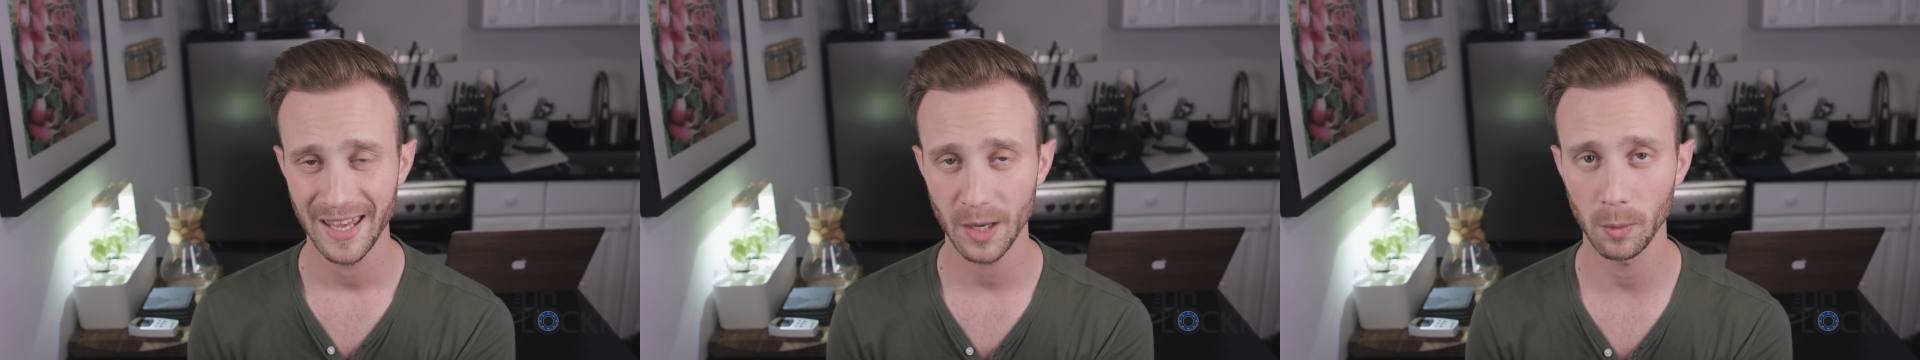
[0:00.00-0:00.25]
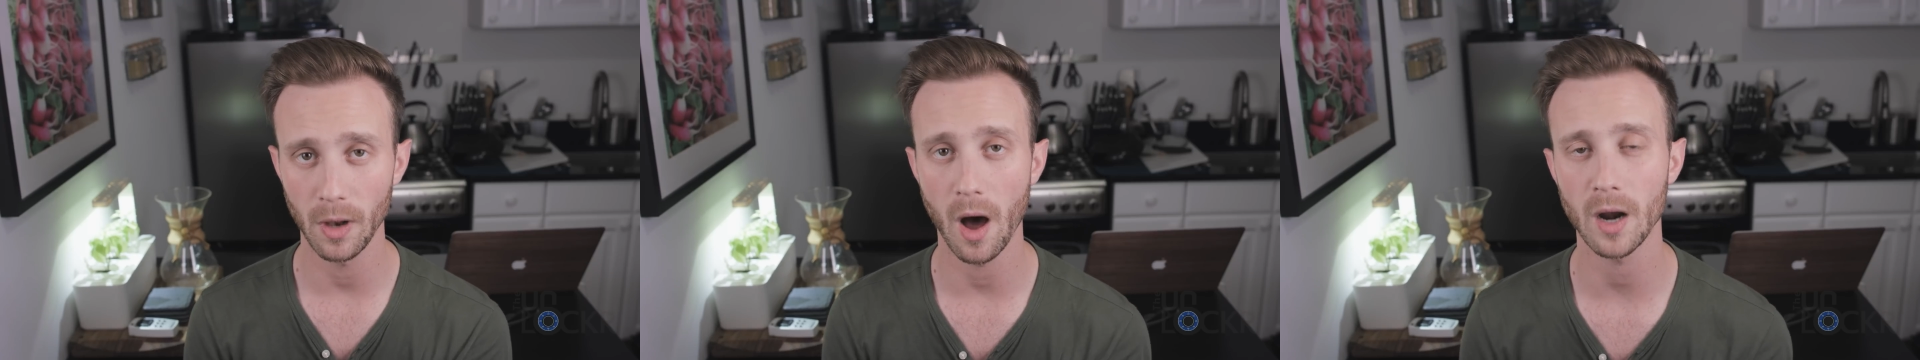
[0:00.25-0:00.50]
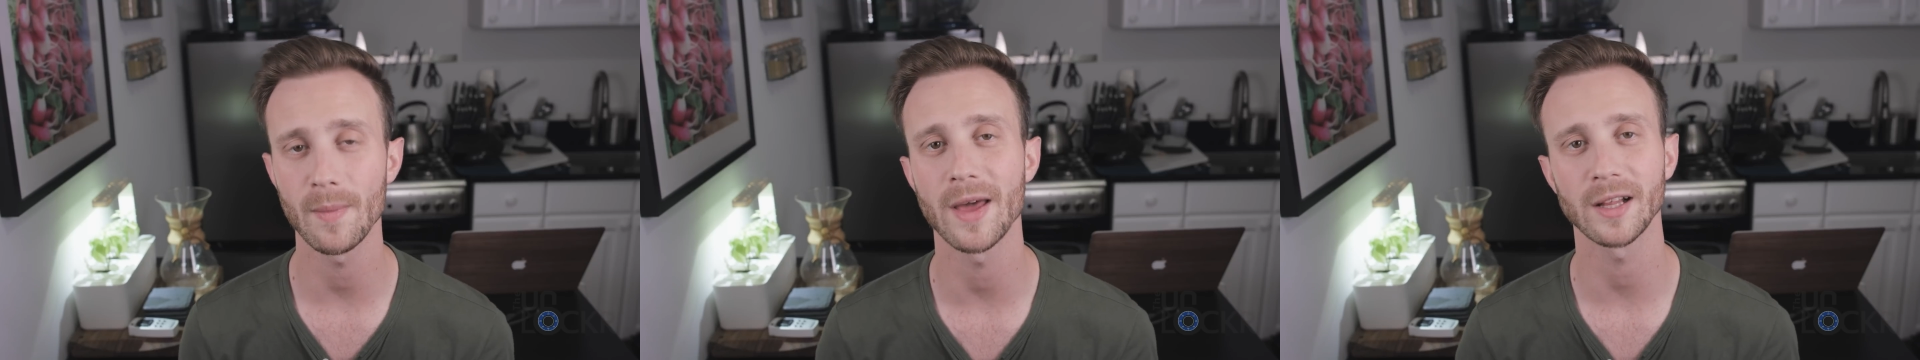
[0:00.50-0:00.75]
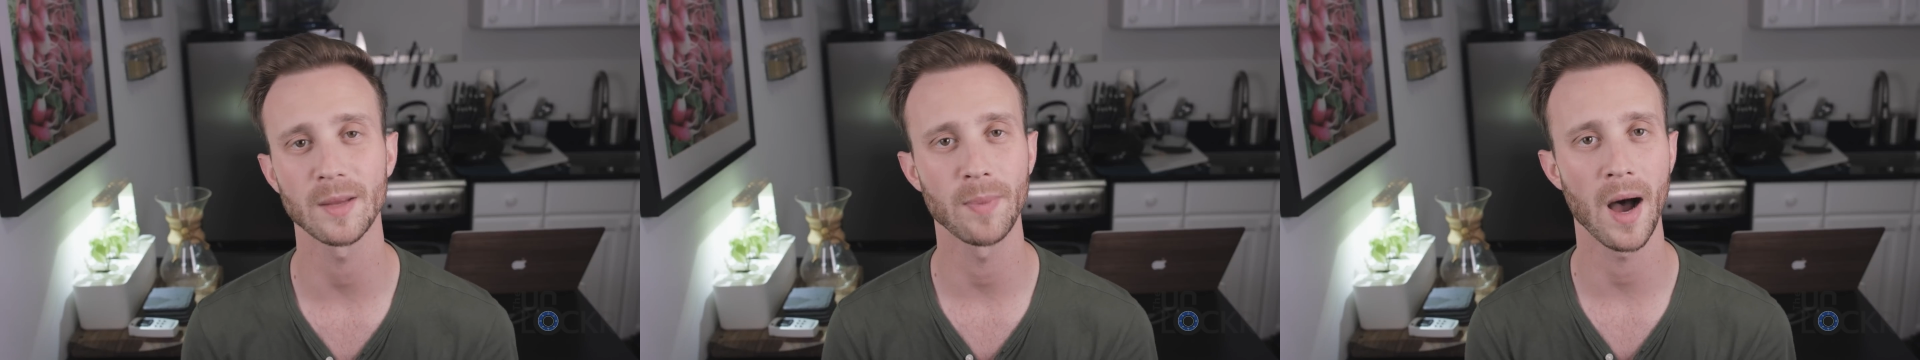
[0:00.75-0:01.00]
it will
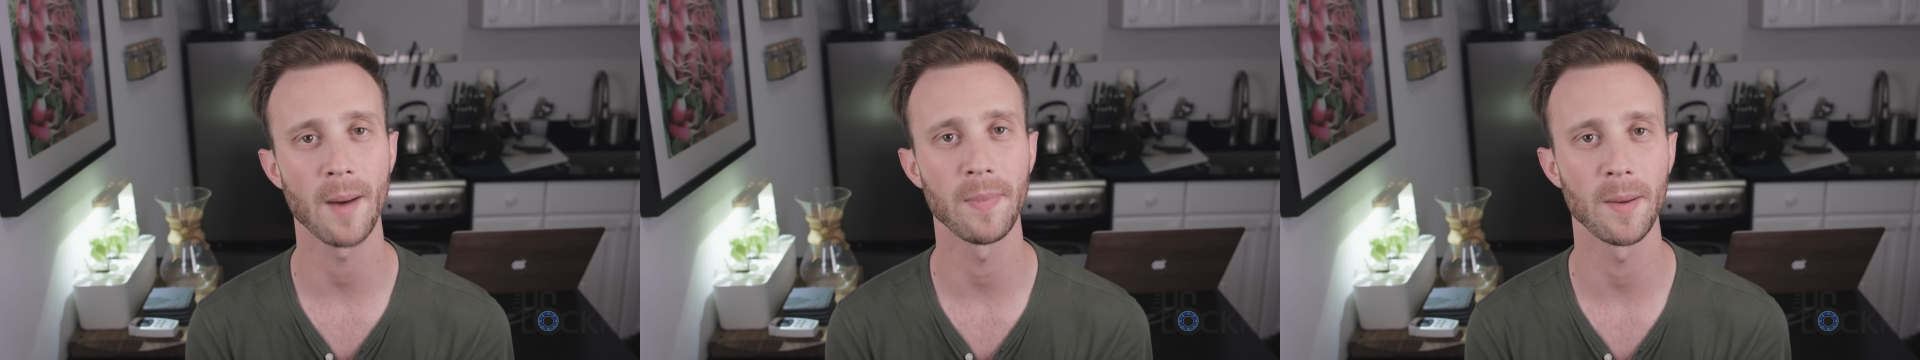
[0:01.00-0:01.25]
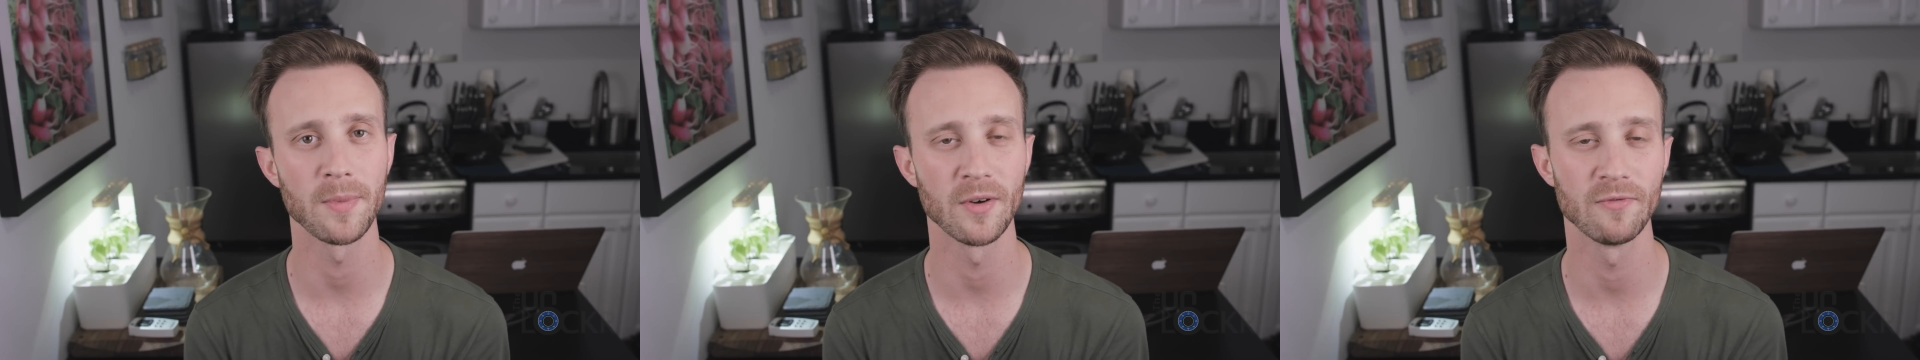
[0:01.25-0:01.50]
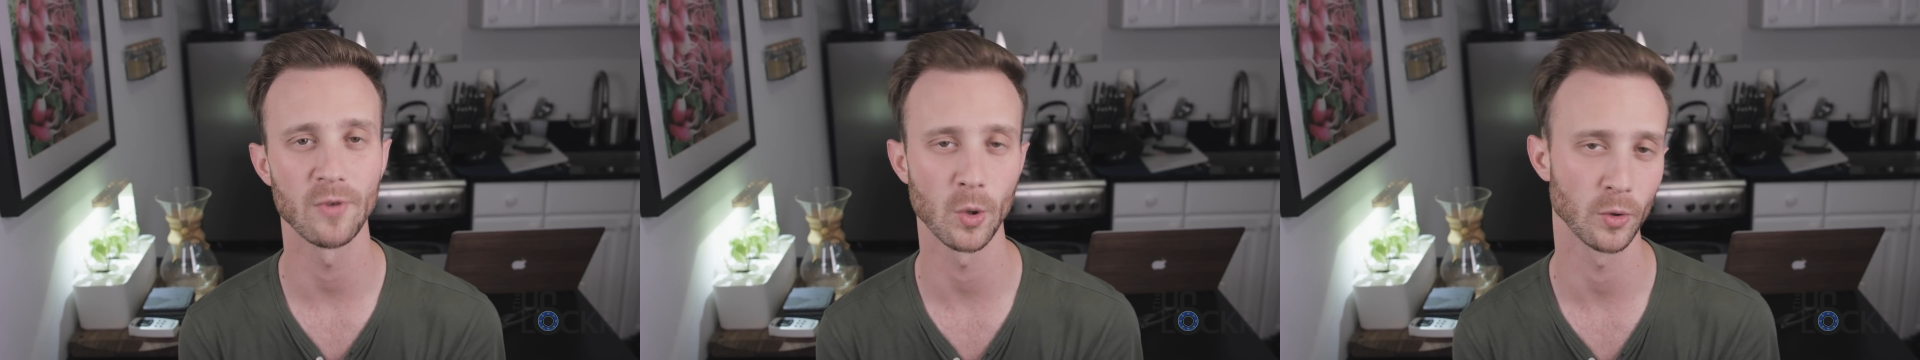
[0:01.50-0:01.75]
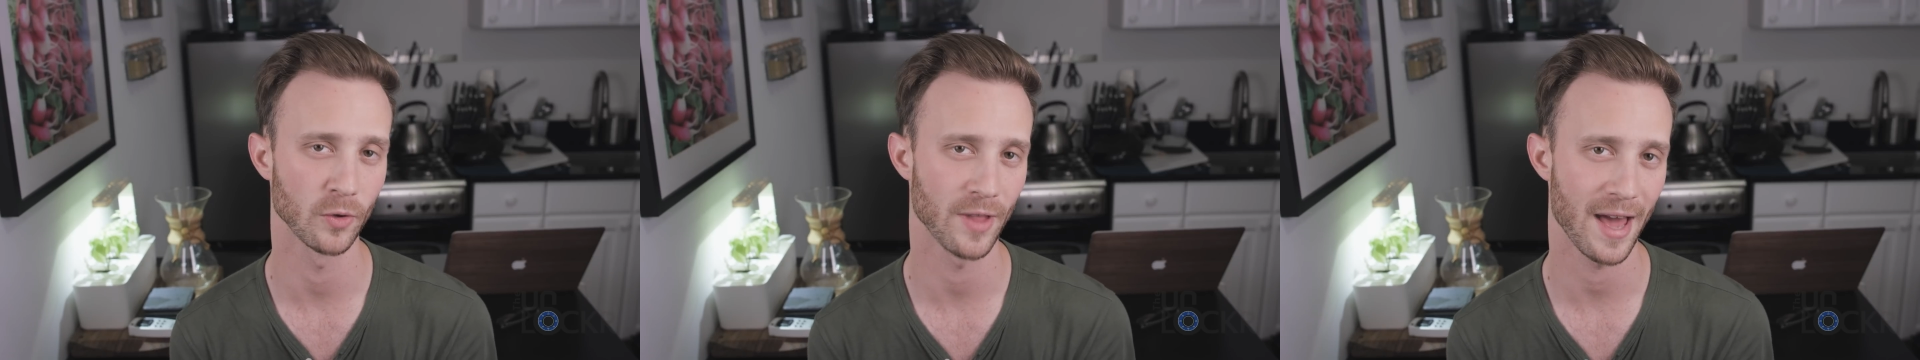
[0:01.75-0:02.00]
automatically pop up the
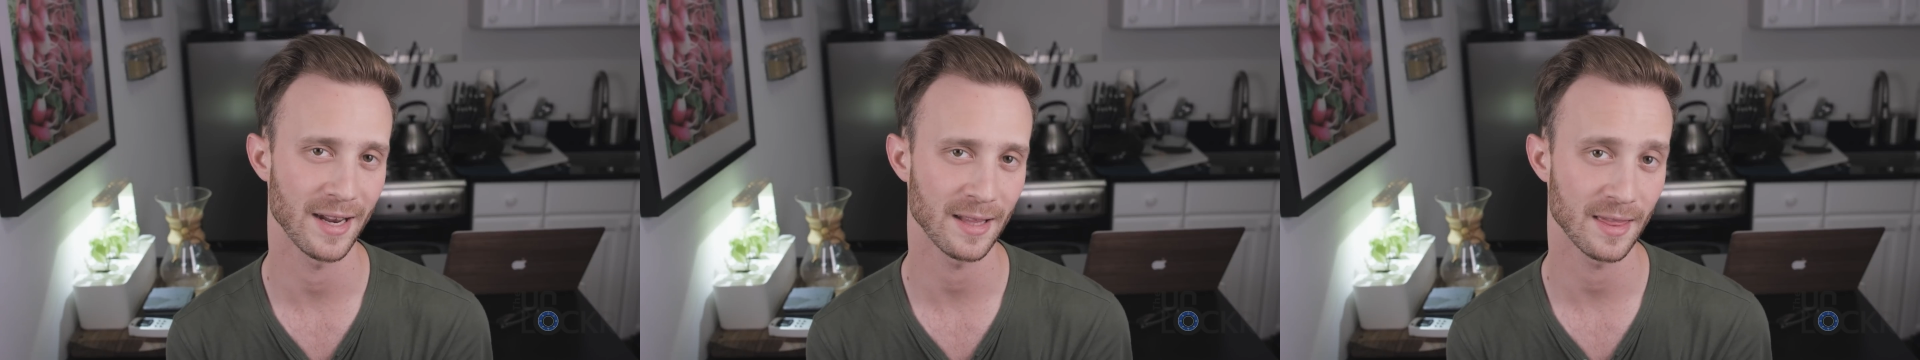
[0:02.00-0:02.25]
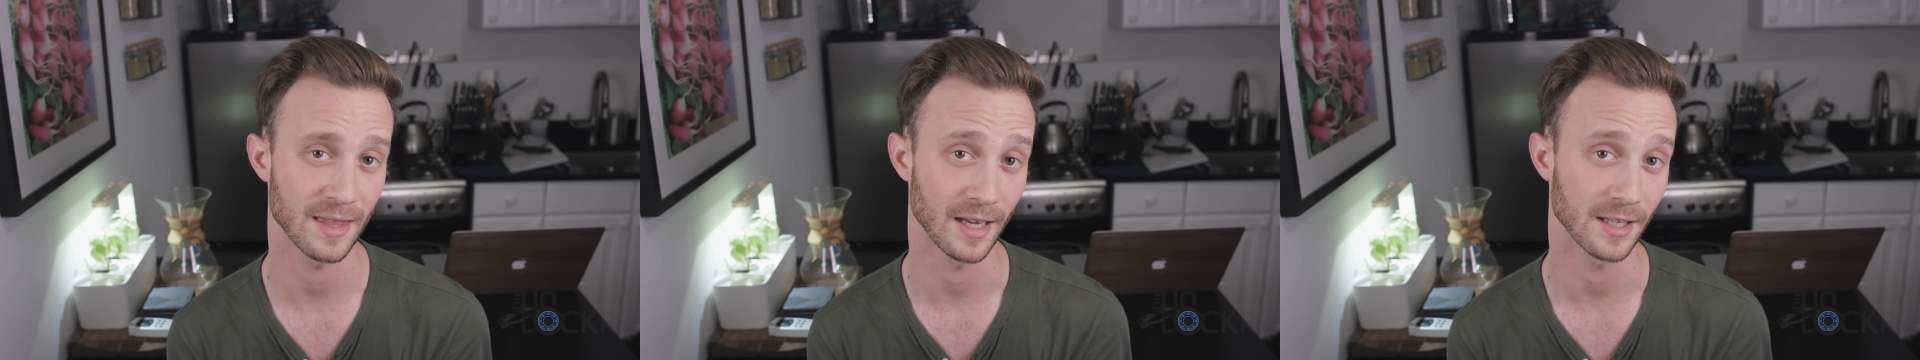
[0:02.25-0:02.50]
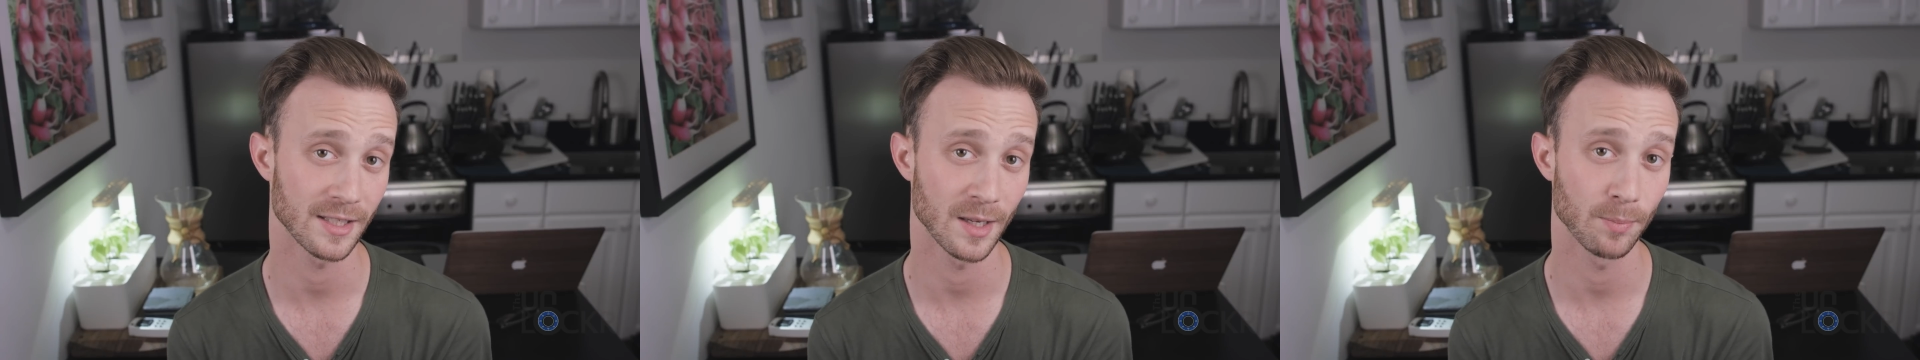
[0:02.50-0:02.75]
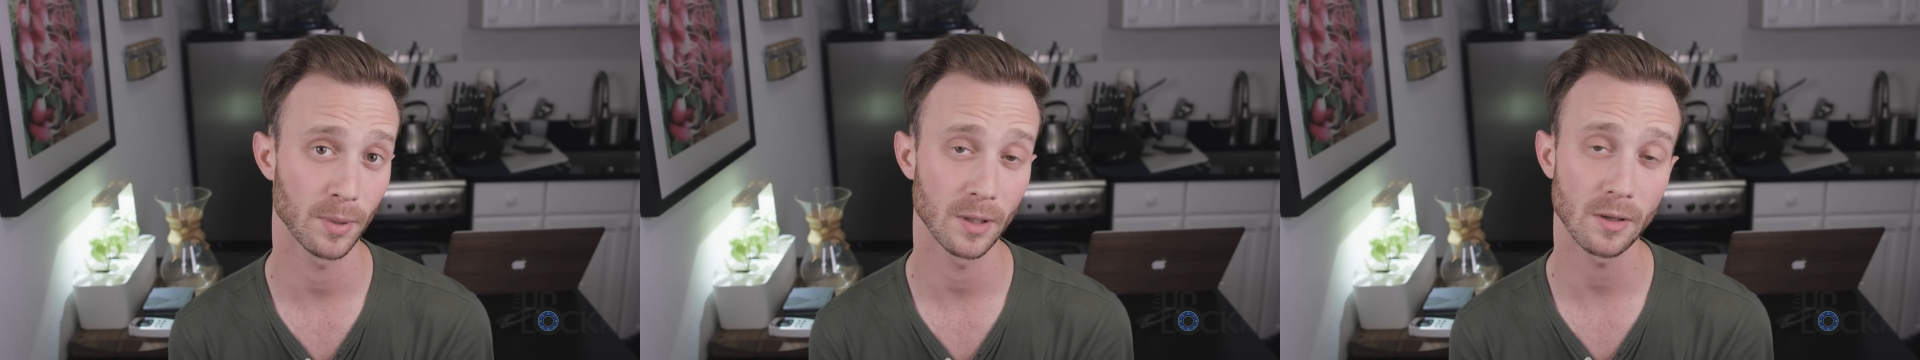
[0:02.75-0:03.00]
folder that it thinks
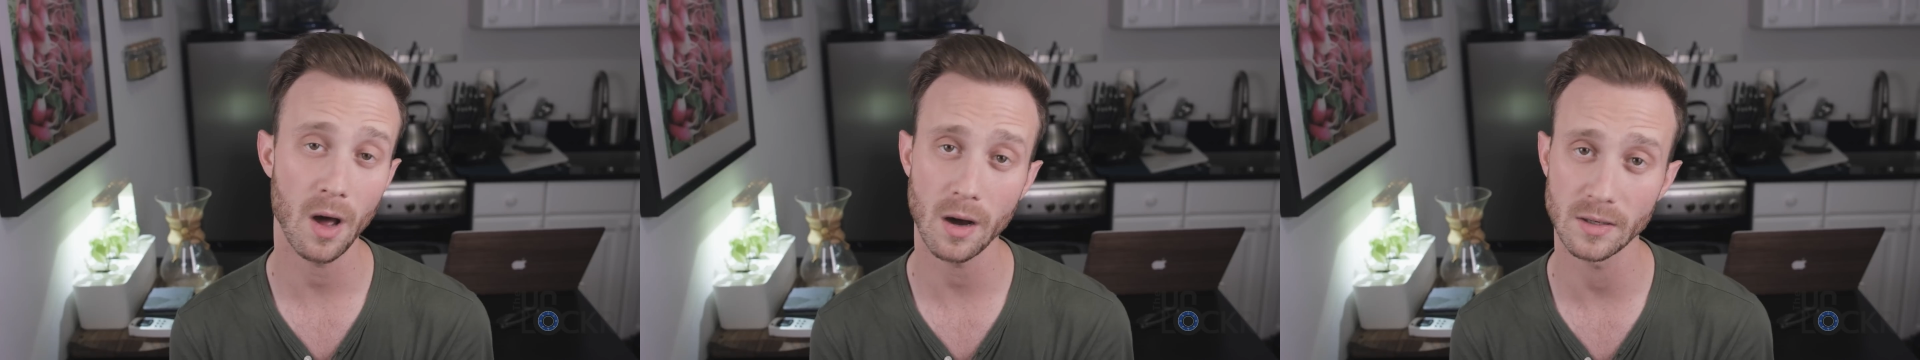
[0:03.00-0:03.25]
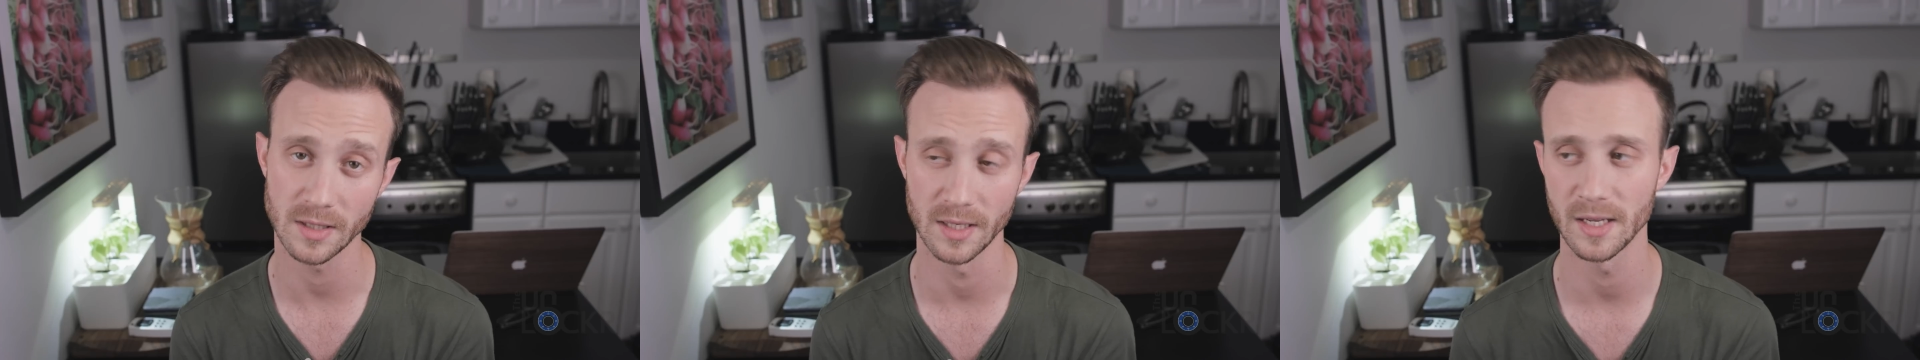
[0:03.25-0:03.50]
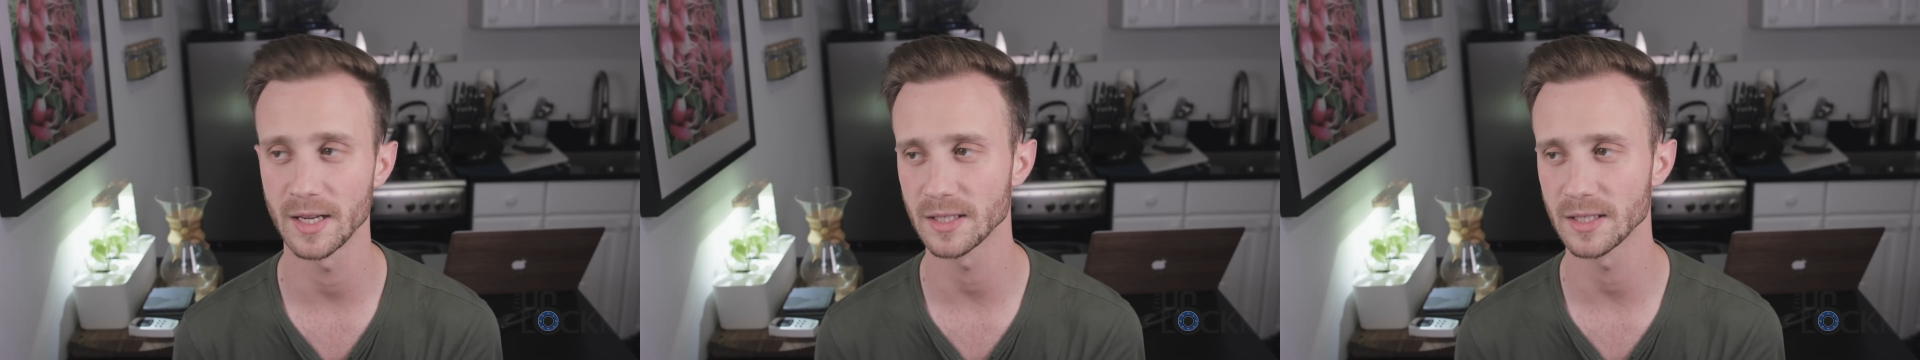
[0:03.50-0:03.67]
it belongs in.